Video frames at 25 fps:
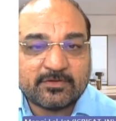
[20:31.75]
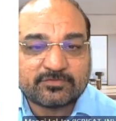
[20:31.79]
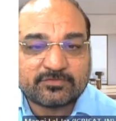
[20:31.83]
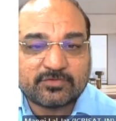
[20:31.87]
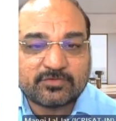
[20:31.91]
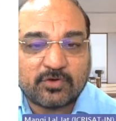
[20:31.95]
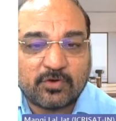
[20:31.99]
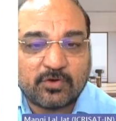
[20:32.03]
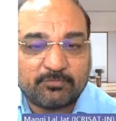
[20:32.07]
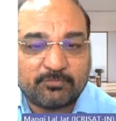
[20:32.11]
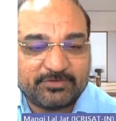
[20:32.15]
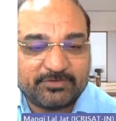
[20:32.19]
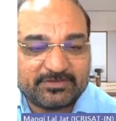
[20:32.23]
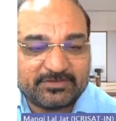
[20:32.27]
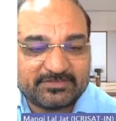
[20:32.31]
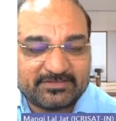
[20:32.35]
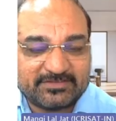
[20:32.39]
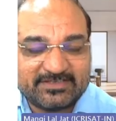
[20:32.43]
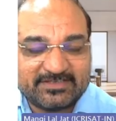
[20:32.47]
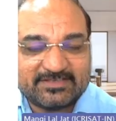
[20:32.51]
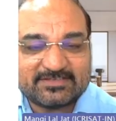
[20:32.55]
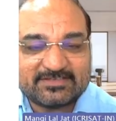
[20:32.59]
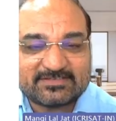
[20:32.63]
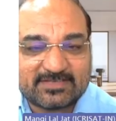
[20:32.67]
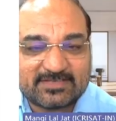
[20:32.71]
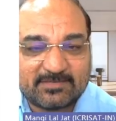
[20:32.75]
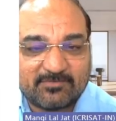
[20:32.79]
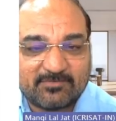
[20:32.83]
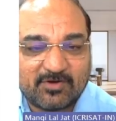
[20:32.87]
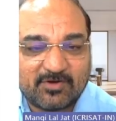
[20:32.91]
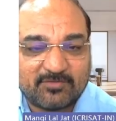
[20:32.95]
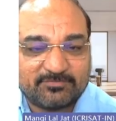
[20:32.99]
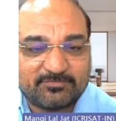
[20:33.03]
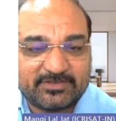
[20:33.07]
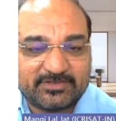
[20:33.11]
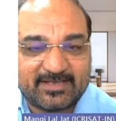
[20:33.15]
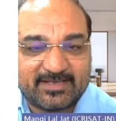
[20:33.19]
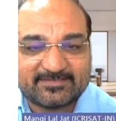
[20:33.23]
So with these, some
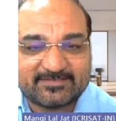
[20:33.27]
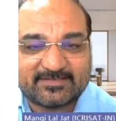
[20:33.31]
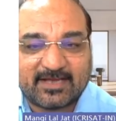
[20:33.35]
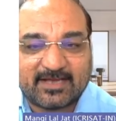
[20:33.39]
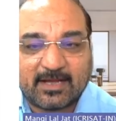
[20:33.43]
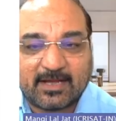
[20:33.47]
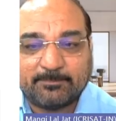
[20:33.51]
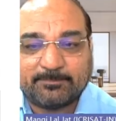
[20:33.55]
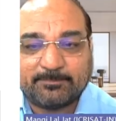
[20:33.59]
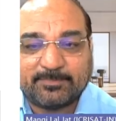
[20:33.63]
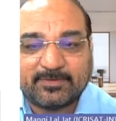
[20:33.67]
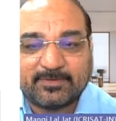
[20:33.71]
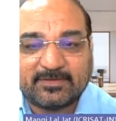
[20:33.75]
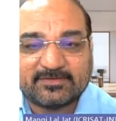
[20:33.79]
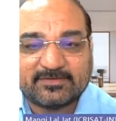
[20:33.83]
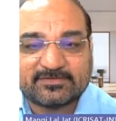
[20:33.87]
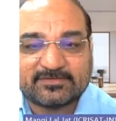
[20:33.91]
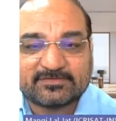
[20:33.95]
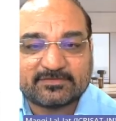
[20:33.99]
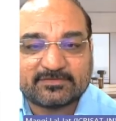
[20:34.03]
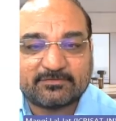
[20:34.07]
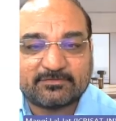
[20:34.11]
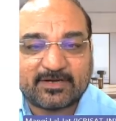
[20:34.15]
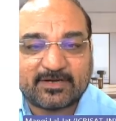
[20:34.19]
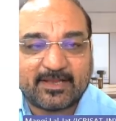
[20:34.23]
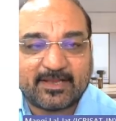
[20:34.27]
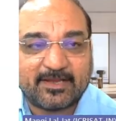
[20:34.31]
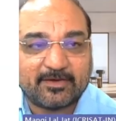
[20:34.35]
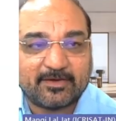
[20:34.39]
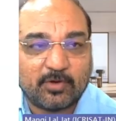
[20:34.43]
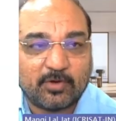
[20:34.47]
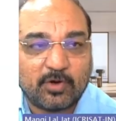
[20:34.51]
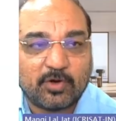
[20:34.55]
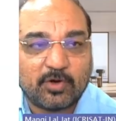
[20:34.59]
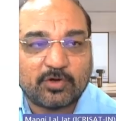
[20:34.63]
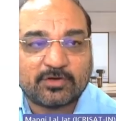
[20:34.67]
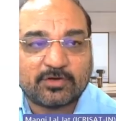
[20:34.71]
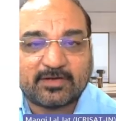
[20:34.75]
of the examples, what I
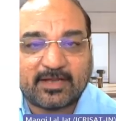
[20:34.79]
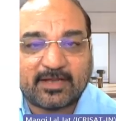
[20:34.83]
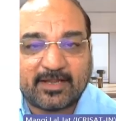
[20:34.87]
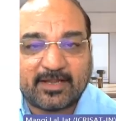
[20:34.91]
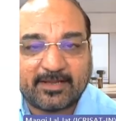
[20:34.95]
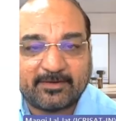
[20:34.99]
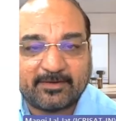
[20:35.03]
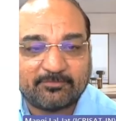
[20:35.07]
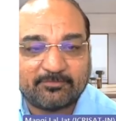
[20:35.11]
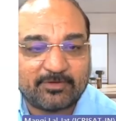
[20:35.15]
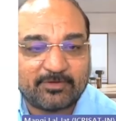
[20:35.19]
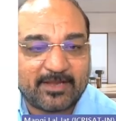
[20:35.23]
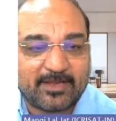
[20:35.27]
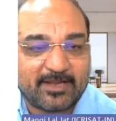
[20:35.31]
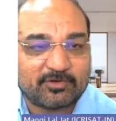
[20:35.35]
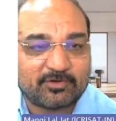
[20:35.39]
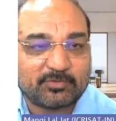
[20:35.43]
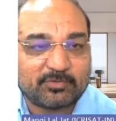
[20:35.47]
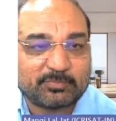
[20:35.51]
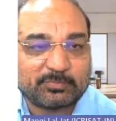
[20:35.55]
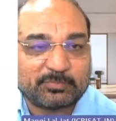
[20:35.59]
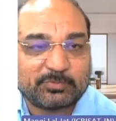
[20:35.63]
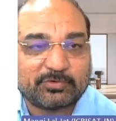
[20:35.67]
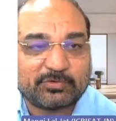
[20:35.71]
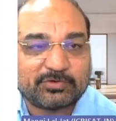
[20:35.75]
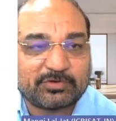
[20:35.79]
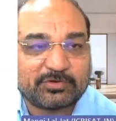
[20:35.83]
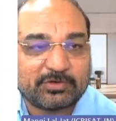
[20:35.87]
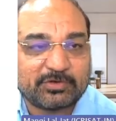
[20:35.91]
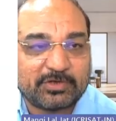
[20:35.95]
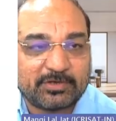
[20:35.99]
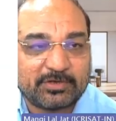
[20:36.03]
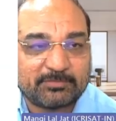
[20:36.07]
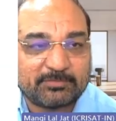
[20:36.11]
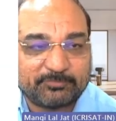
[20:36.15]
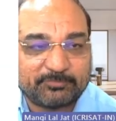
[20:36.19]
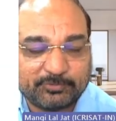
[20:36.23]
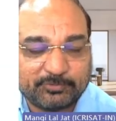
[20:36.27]
got, I would like to put
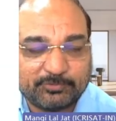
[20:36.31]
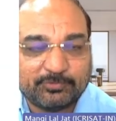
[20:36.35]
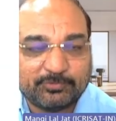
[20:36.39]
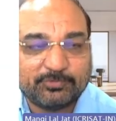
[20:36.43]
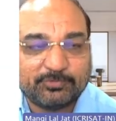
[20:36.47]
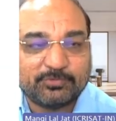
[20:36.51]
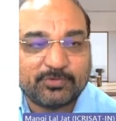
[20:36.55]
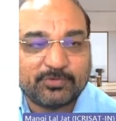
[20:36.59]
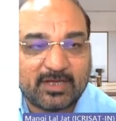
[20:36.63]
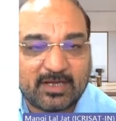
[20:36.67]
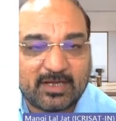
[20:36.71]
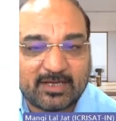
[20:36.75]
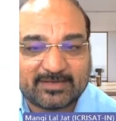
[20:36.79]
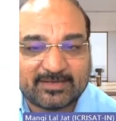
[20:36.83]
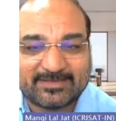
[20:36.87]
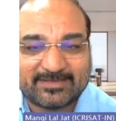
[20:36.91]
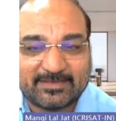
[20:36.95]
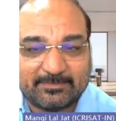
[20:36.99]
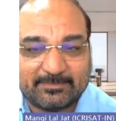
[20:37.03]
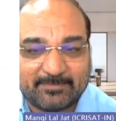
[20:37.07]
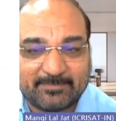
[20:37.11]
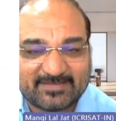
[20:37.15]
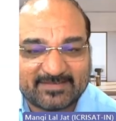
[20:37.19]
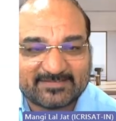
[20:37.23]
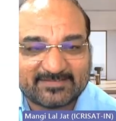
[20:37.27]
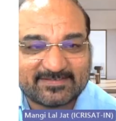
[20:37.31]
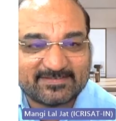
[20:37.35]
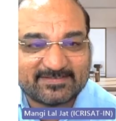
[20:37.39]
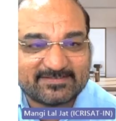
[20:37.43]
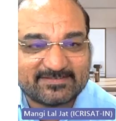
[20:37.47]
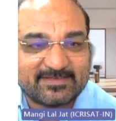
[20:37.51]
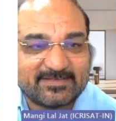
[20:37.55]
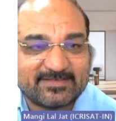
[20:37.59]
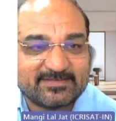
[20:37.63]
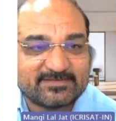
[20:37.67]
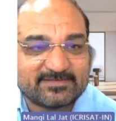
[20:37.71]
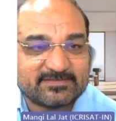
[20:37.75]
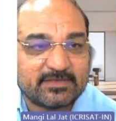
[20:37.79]
a few key
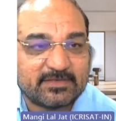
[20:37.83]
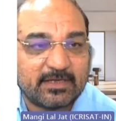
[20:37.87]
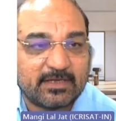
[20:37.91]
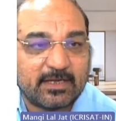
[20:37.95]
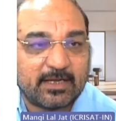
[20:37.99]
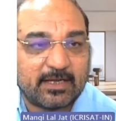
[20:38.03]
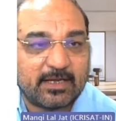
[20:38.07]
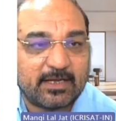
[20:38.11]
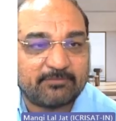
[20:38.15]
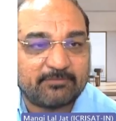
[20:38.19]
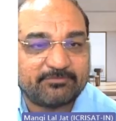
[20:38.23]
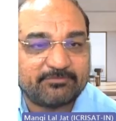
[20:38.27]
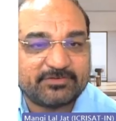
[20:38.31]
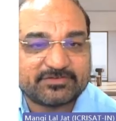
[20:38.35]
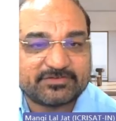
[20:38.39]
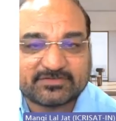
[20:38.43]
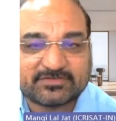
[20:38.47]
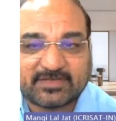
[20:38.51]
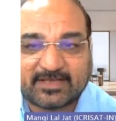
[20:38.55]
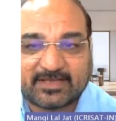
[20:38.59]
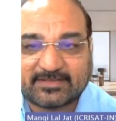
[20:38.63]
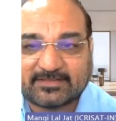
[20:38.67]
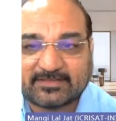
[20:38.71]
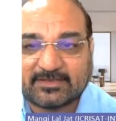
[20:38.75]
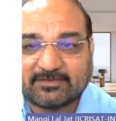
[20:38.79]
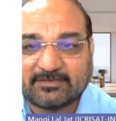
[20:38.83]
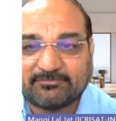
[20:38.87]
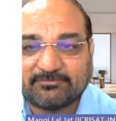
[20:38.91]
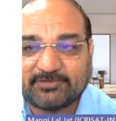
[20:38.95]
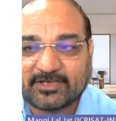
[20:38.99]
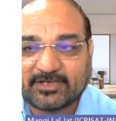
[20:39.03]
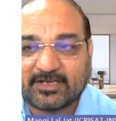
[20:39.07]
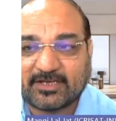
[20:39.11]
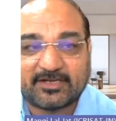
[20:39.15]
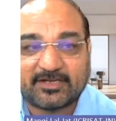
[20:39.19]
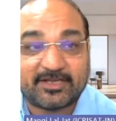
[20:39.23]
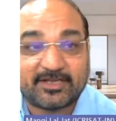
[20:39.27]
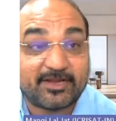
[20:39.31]
messages, which I think we
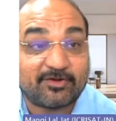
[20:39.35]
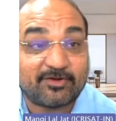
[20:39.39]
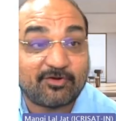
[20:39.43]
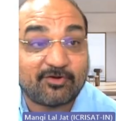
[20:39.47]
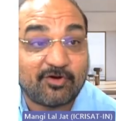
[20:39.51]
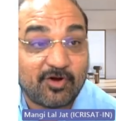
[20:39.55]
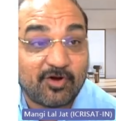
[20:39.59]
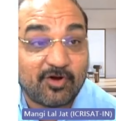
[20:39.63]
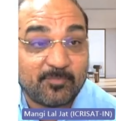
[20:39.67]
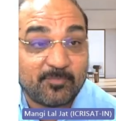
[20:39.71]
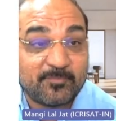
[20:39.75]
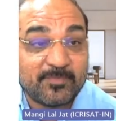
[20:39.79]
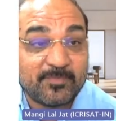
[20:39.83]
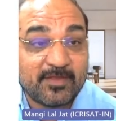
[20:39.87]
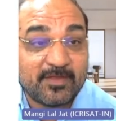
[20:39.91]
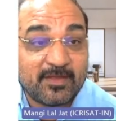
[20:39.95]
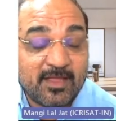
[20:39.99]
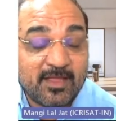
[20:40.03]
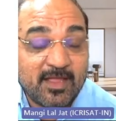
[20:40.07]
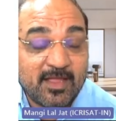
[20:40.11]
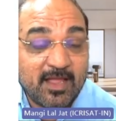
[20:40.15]
can take home.